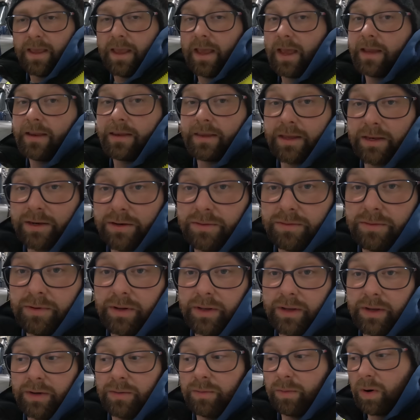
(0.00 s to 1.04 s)
And they do
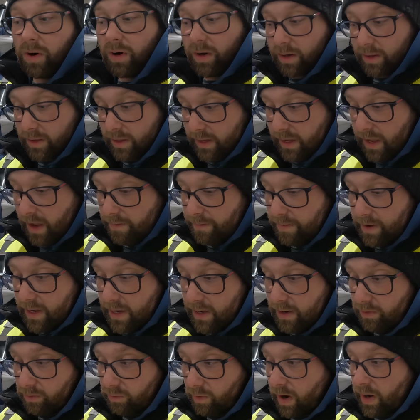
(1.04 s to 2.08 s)
really good work. They get
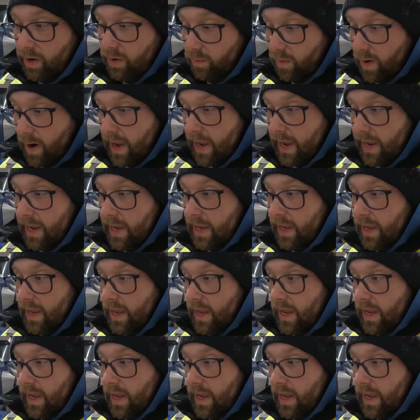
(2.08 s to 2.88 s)
me in right away.